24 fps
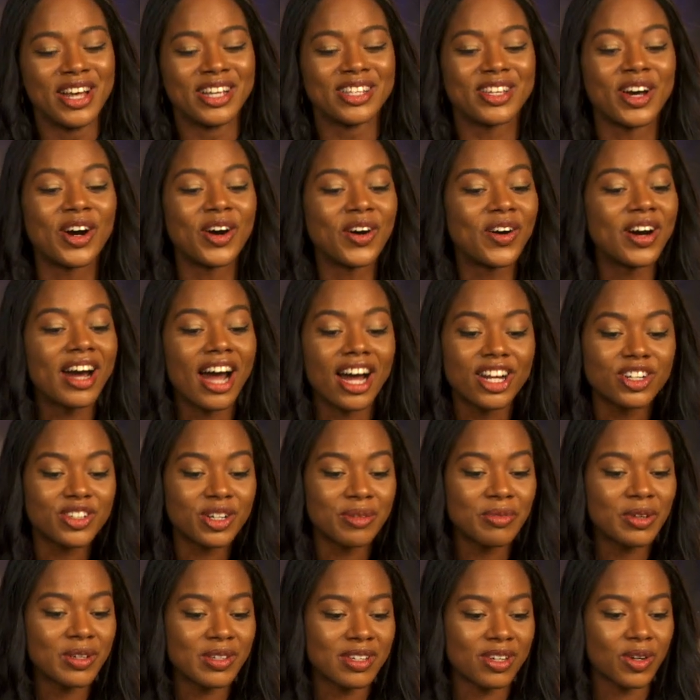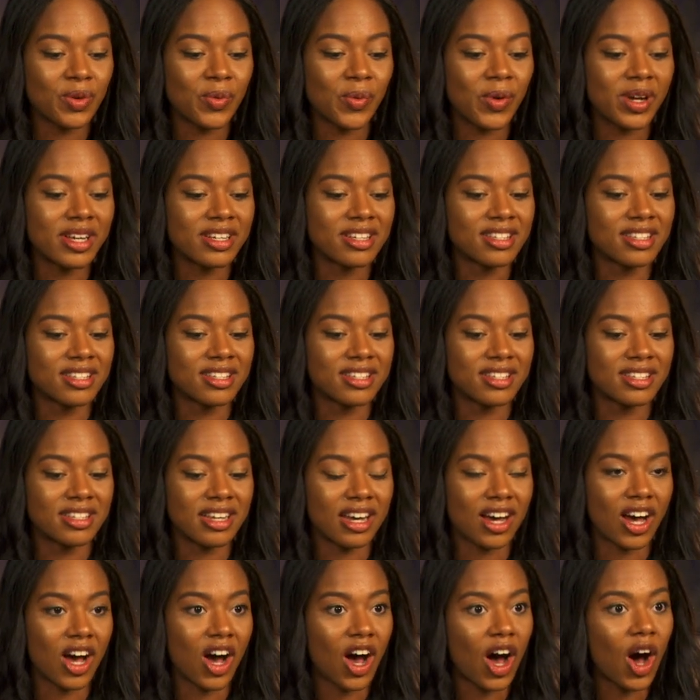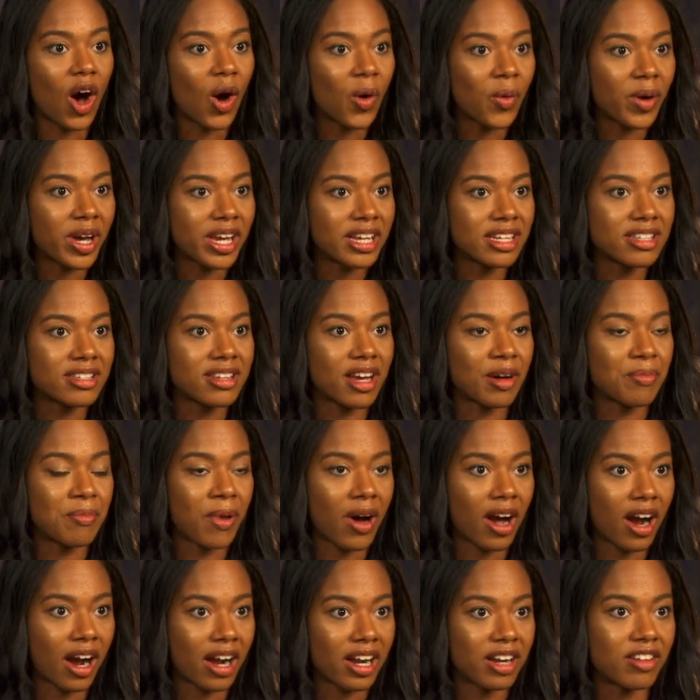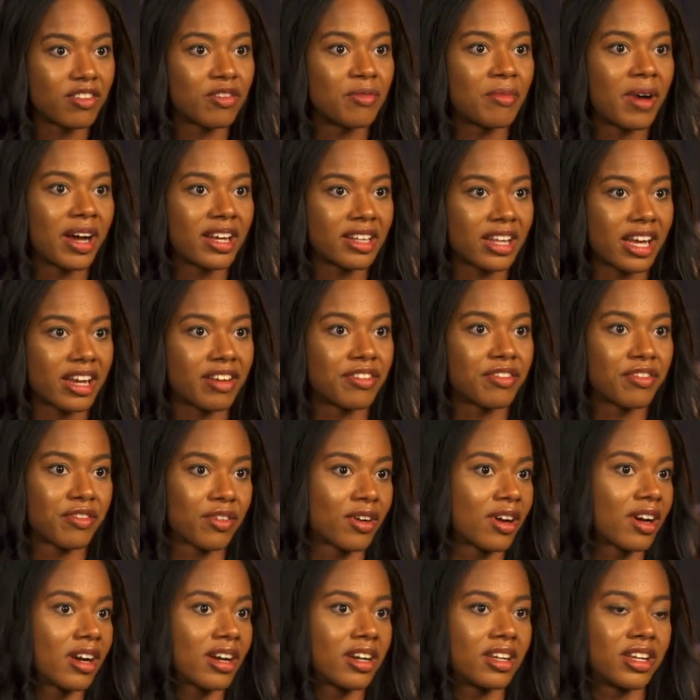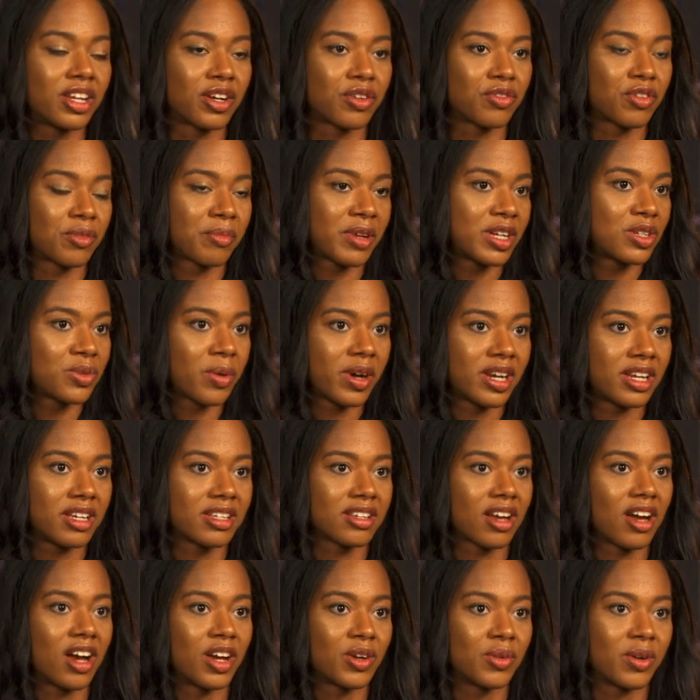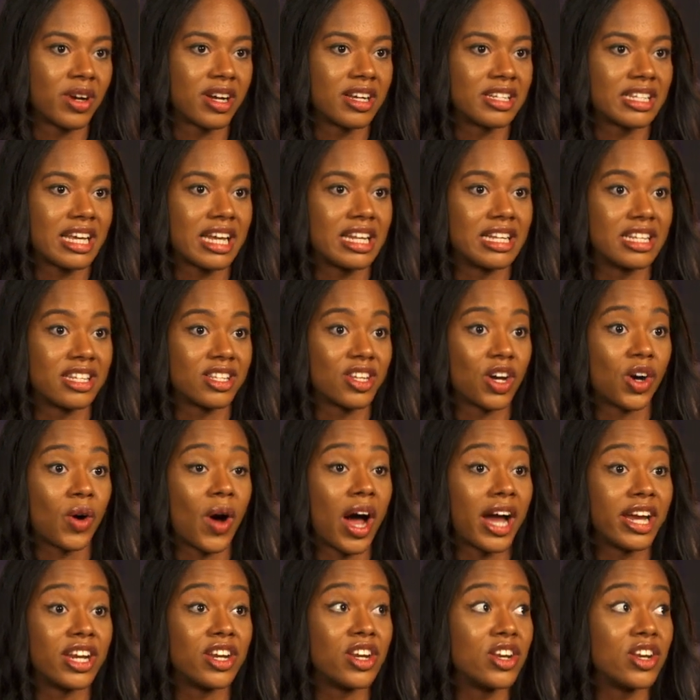So country music was always a part of my life for, from my 20s onwards. And so